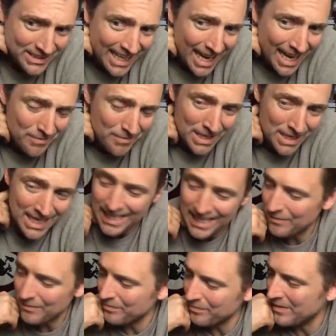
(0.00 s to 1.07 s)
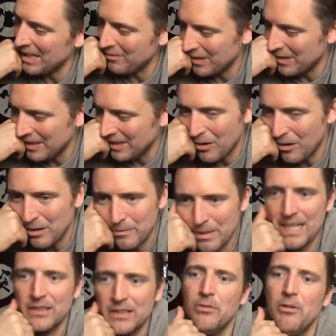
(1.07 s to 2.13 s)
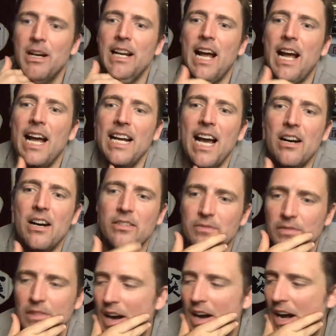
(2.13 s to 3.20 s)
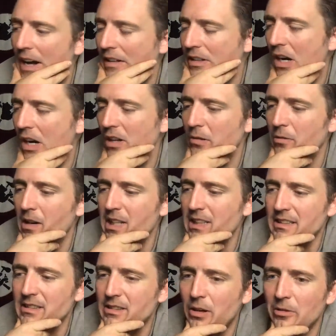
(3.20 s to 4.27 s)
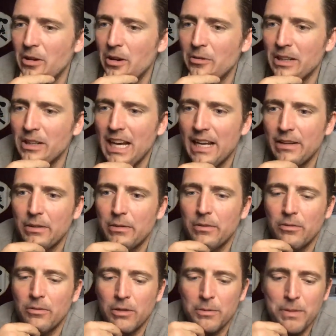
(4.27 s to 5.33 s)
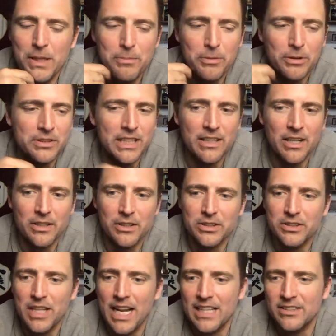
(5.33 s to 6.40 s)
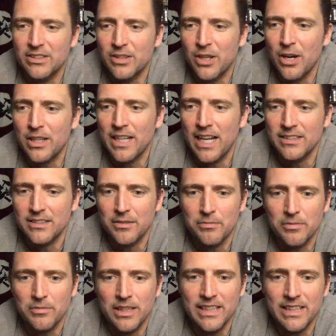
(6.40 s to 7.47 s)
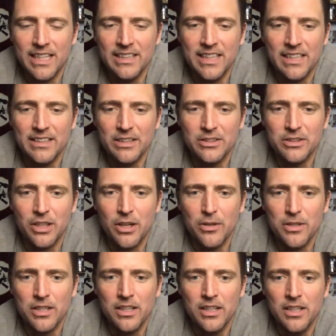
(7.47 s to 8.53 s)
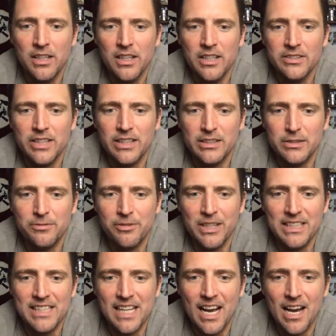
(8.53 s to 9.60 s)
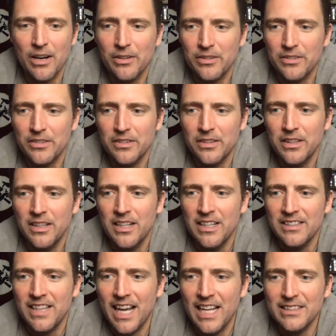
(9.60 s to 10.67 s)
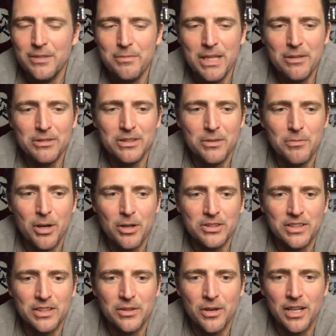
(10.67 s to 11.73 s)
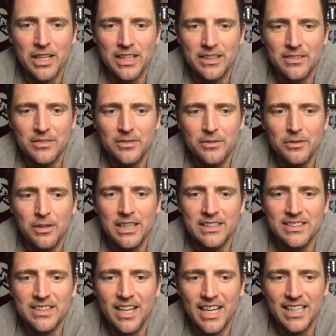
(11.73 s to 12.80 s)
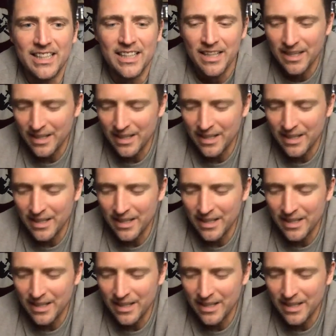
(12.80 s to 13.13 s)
got me, that would annoy me, is when I got called a racist over and over again, when people didn't understand sarcasm. Like, they didn't get the joke, so they just freaked out. That, to me, was the most annoying. When it's like,